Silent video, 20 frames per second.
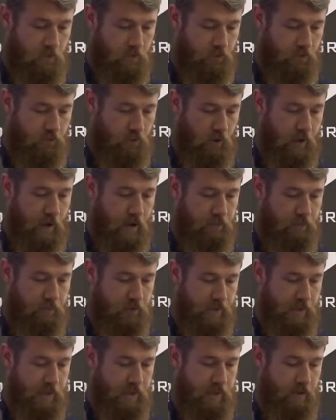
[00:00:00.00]
for
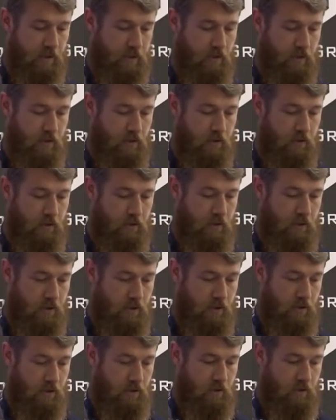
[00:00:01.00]
every,
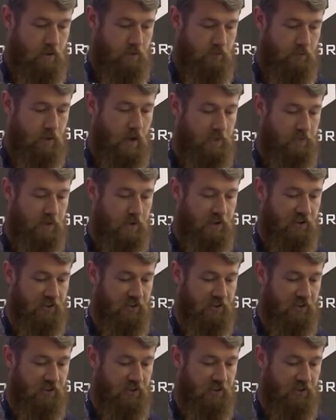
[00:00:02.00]
for every